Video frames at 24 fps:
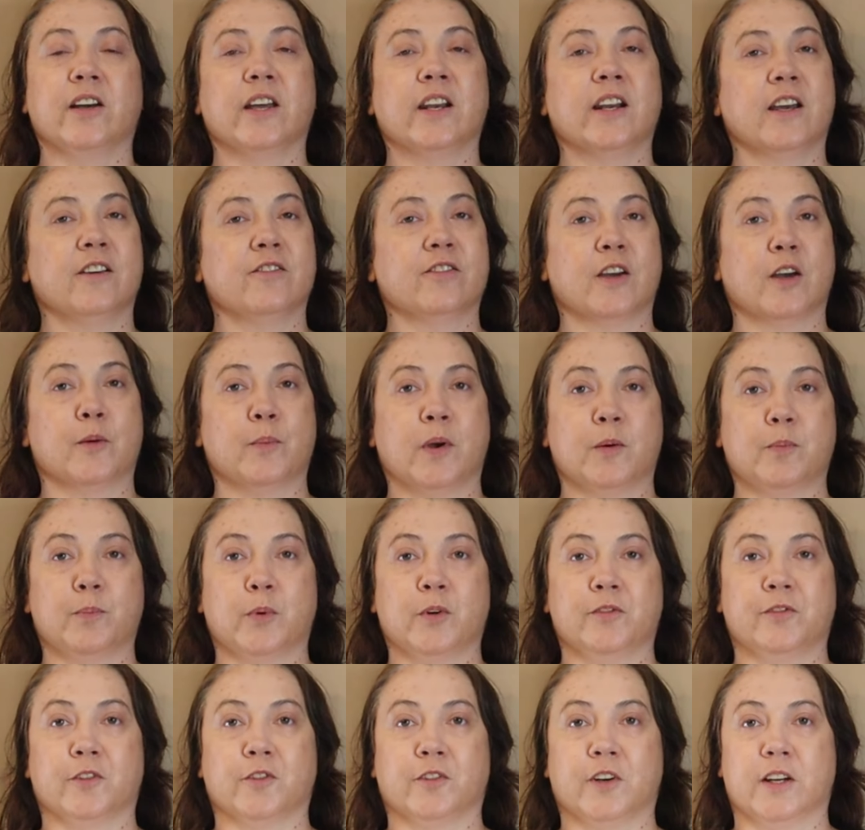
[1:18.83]
and I've come up
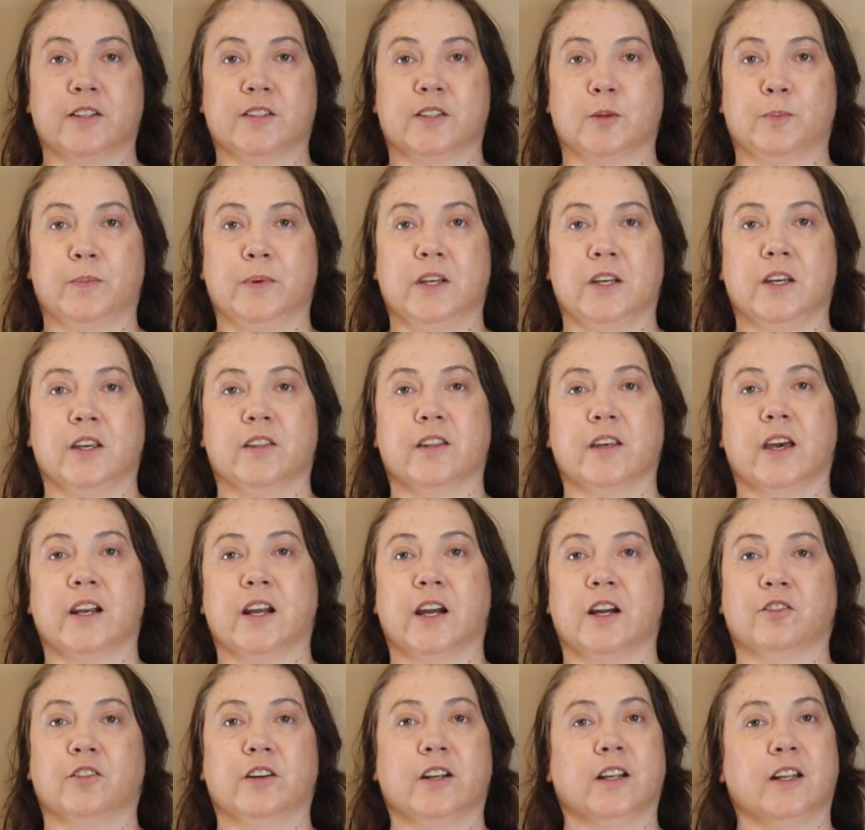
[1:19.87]
with a recipe that
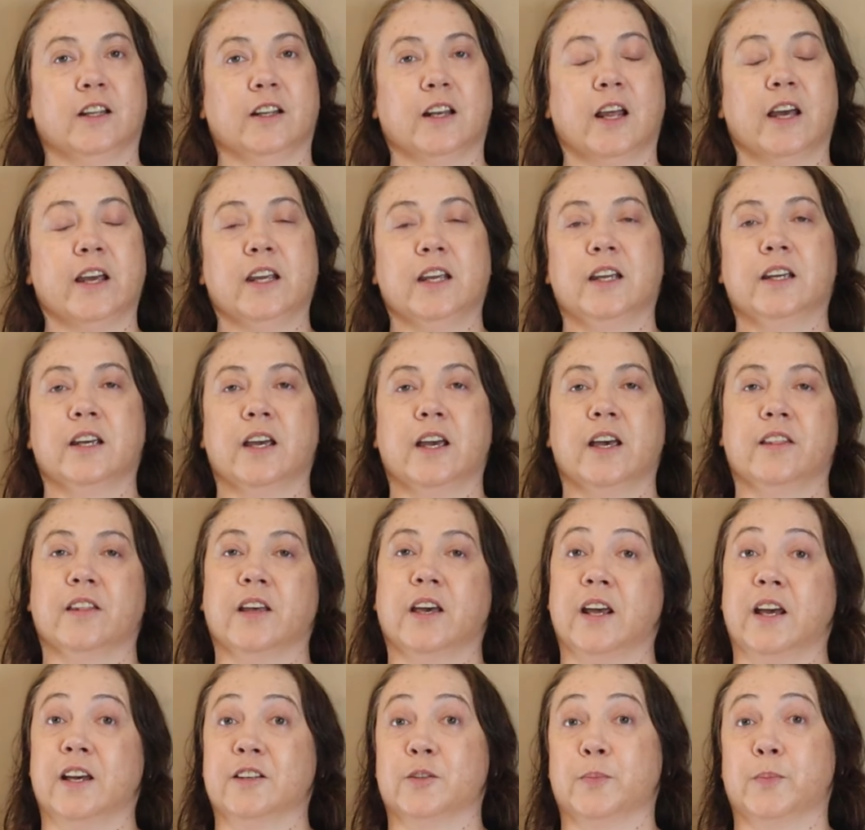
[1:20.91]
I really like and
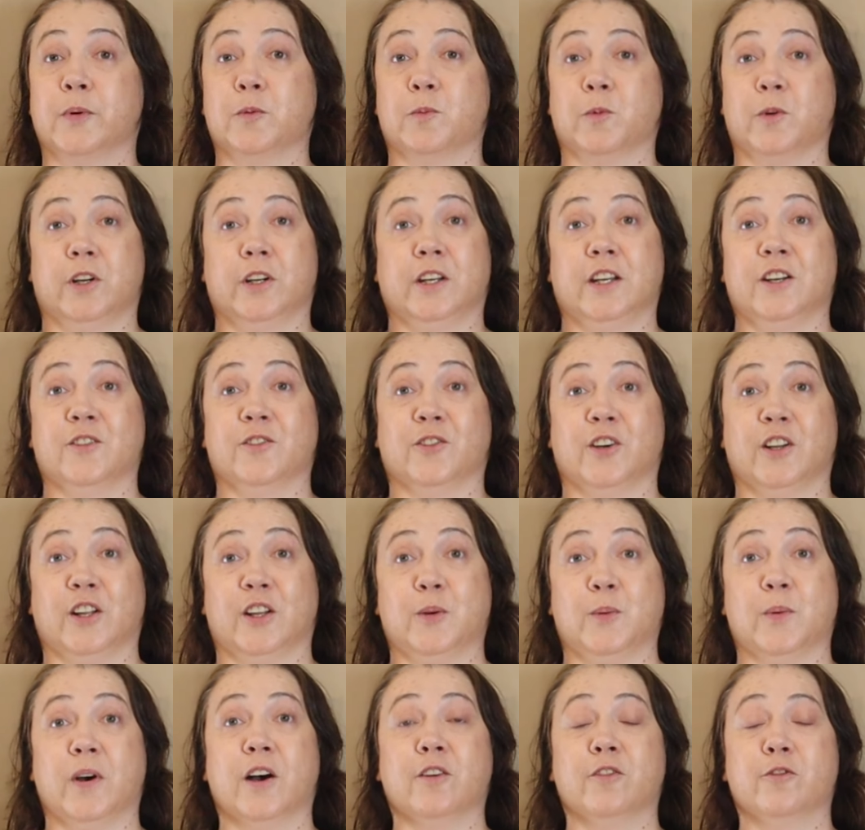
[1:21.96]
that has been working
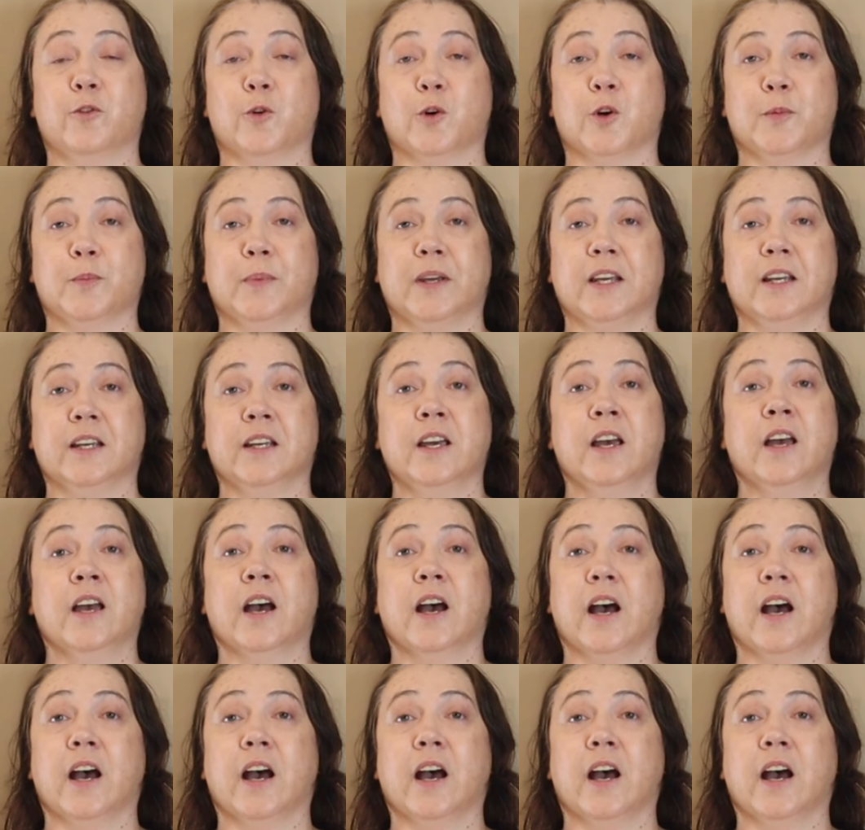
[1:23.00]
really well for me.